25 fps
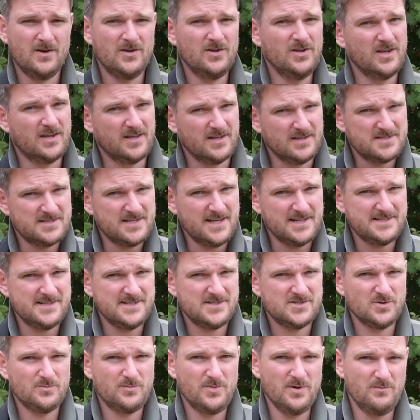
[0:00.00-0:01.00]
You can set
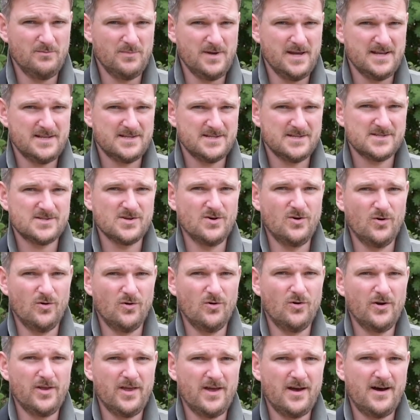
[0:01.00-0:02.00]
it up in meters
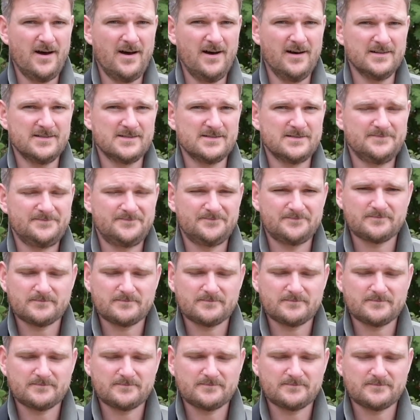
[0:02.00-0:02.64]
or yards.